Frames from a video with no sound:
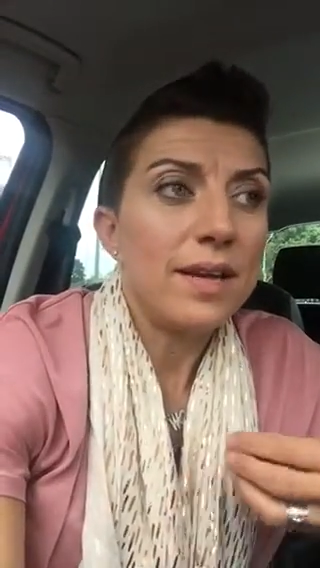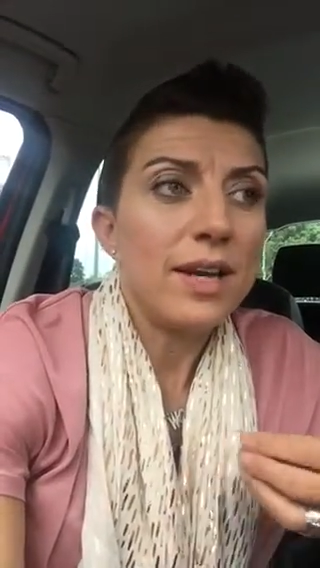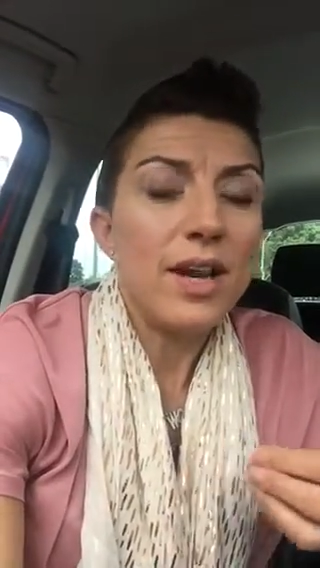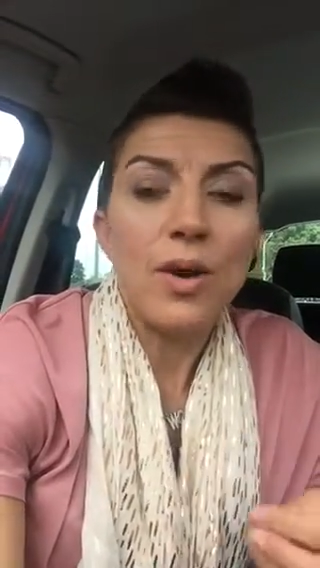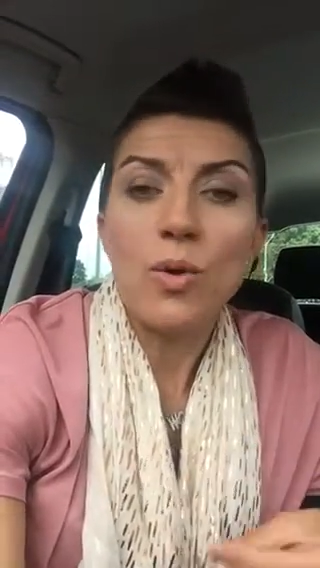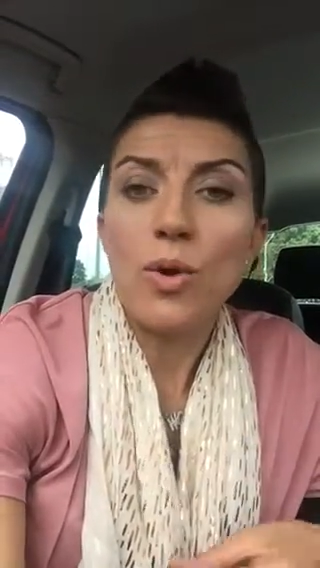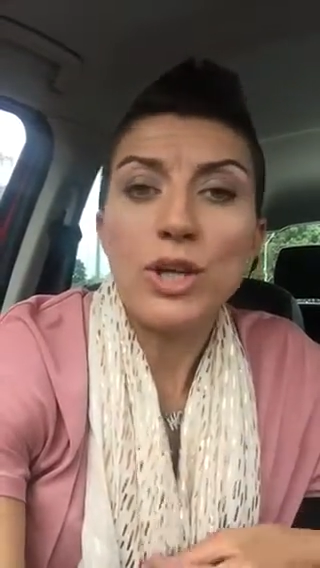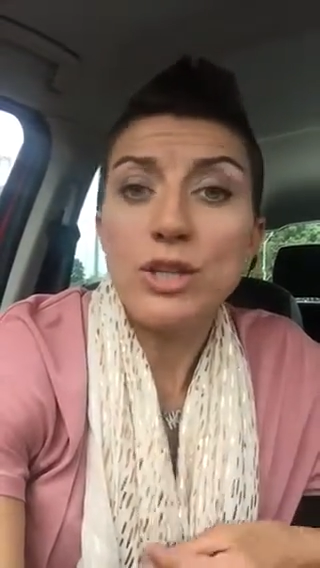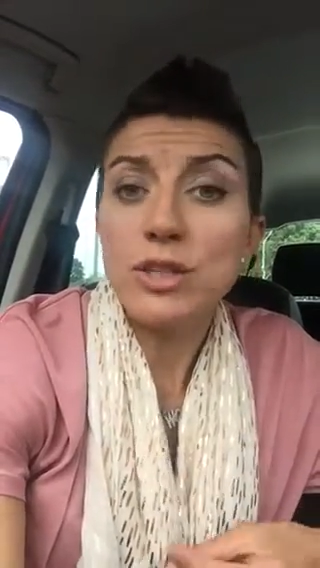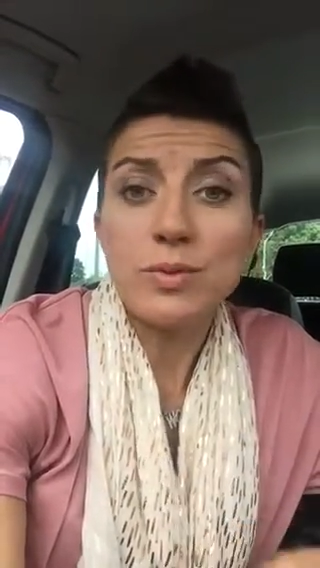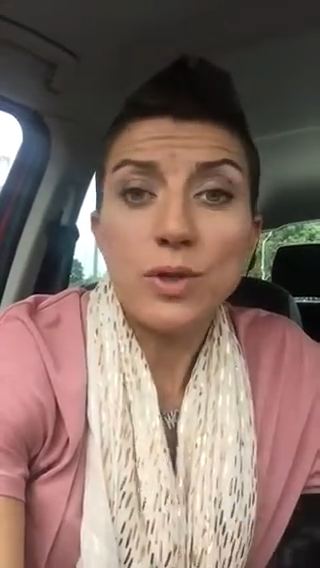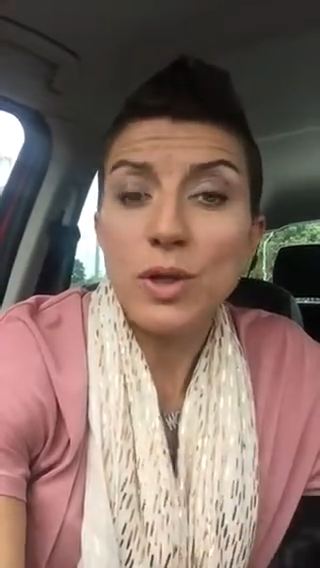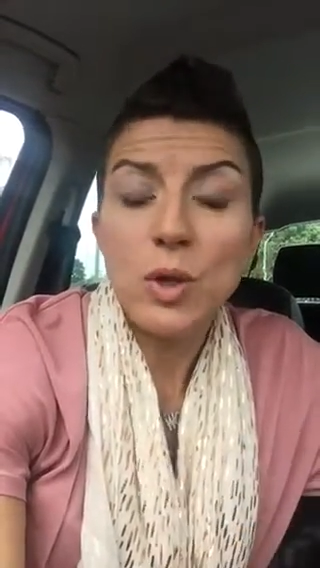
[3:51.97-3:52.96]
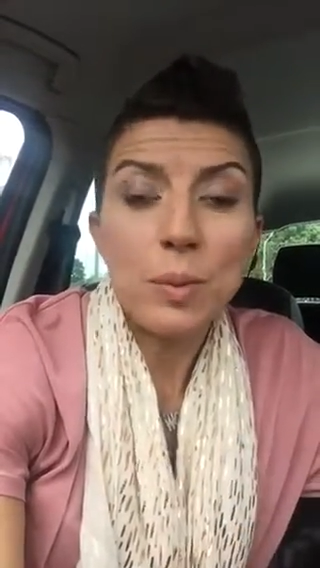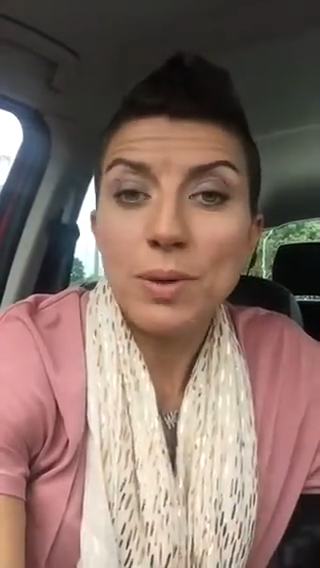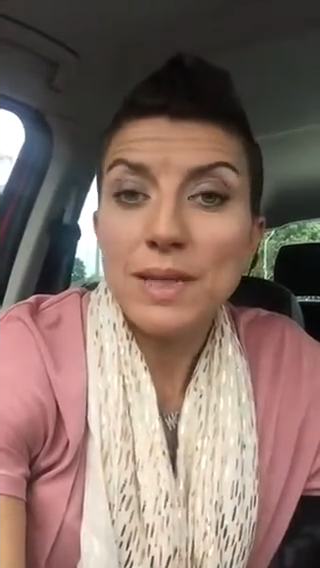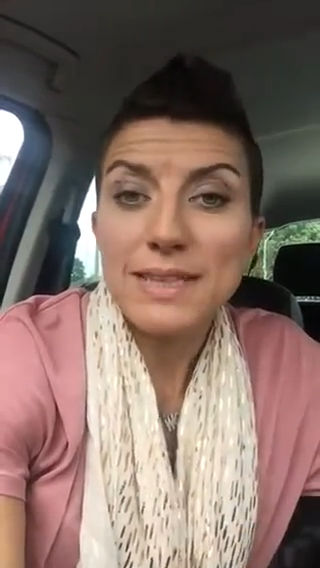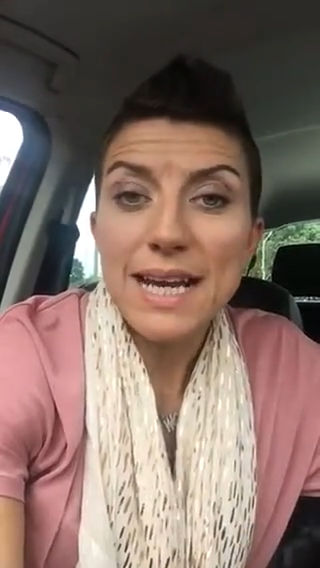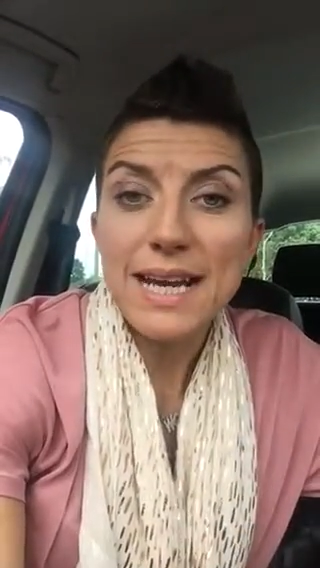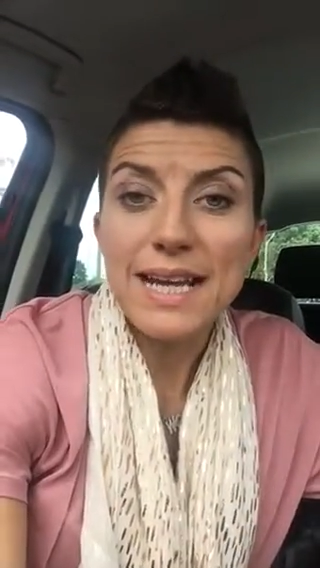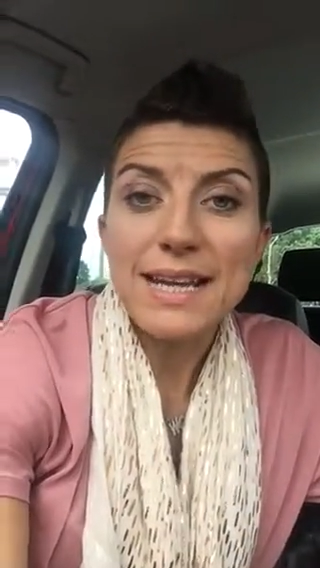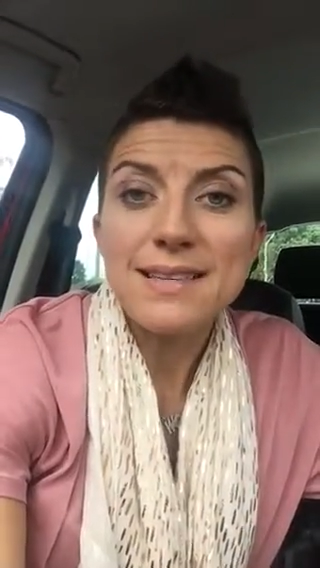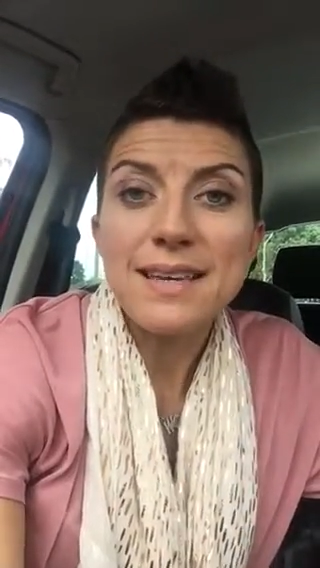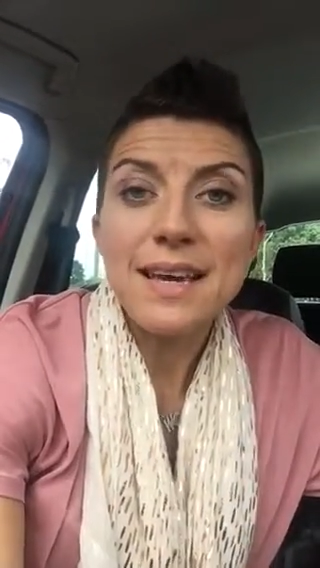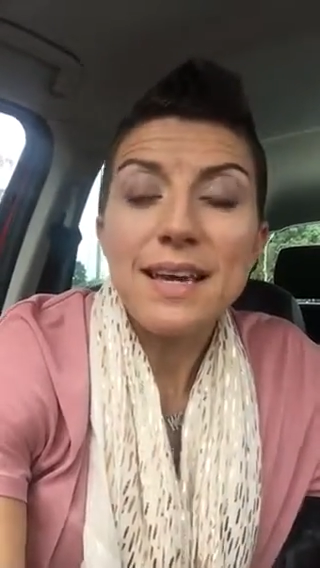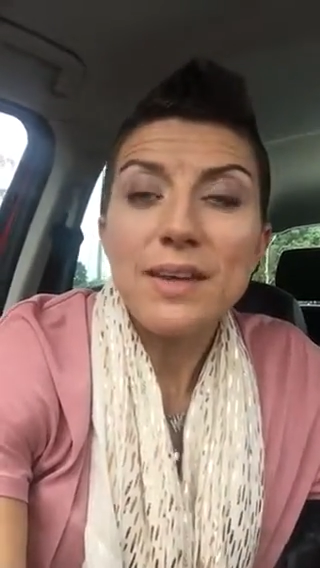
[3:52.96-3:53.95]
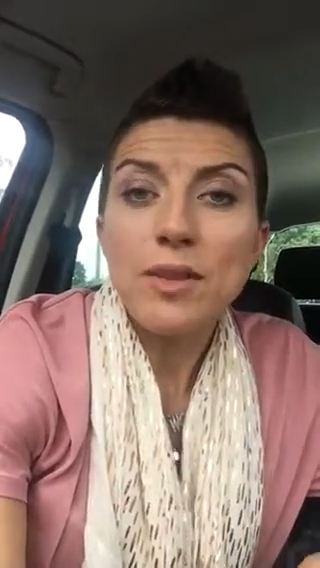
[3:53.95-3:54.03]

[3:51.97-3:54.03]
you know, or you just want a couple of days.